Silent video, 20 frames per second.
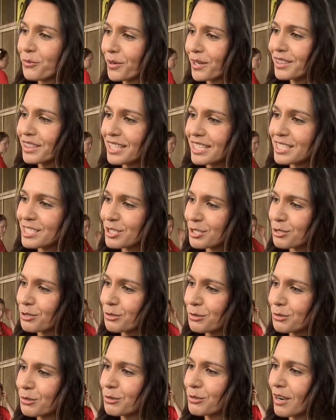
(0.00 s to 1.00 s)
what these
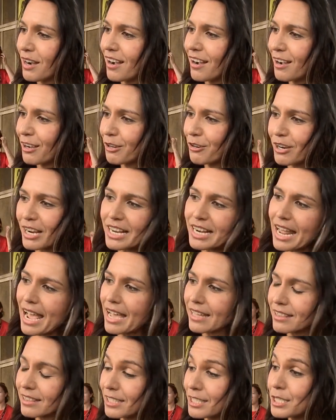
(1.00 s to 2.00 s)
two uh, great
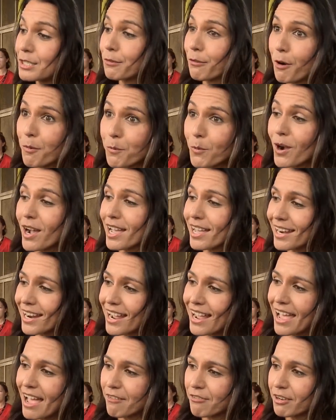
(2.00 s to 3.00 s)
athletes from
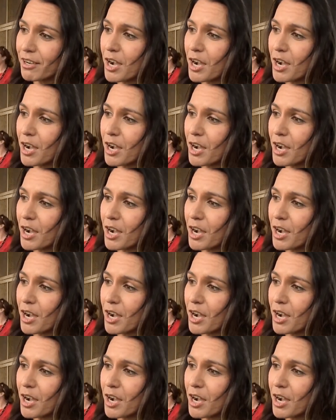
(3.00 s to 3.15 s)
Waianae have